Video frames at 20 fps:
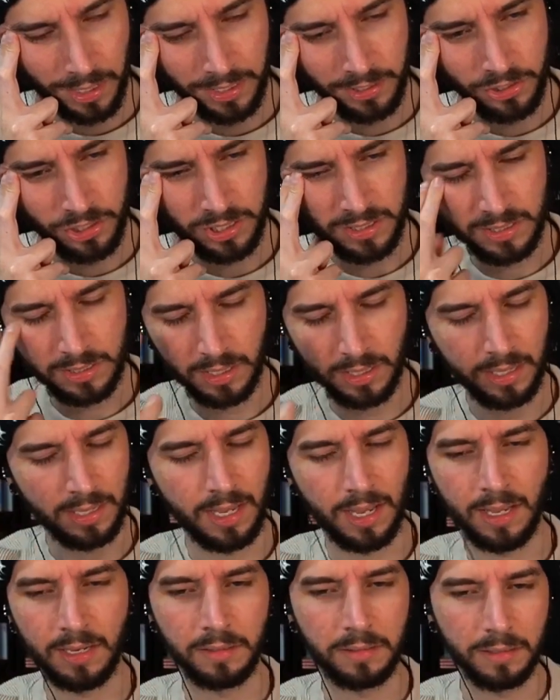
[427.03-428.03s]
it's just
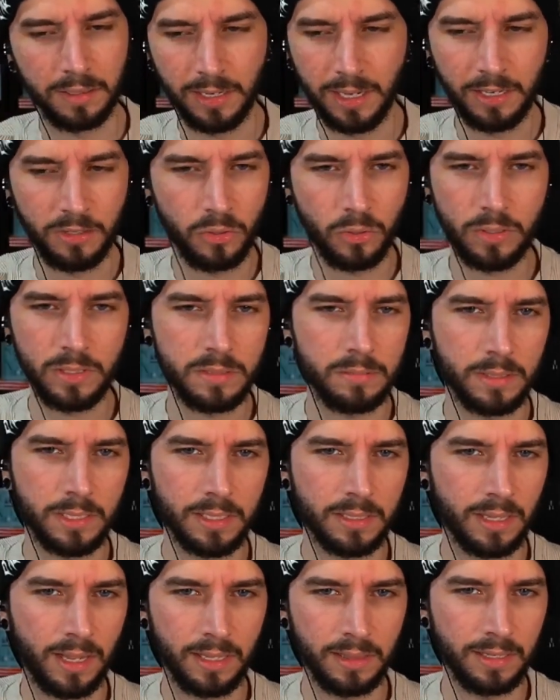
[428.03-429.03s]
again annoys
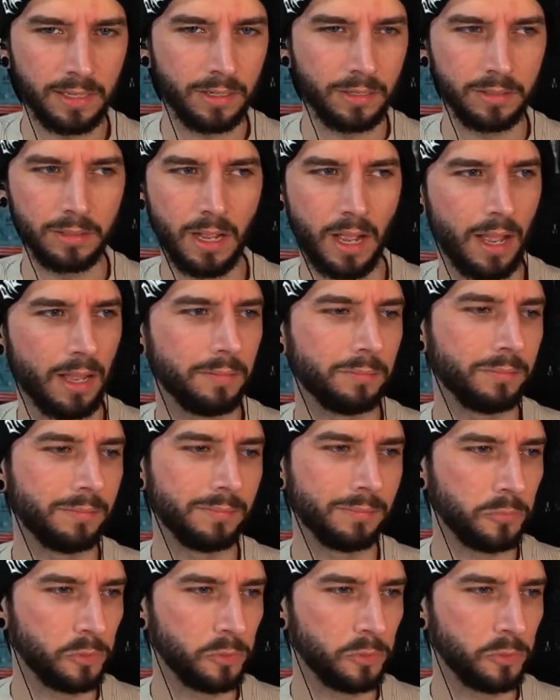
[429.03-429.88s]
me that they're not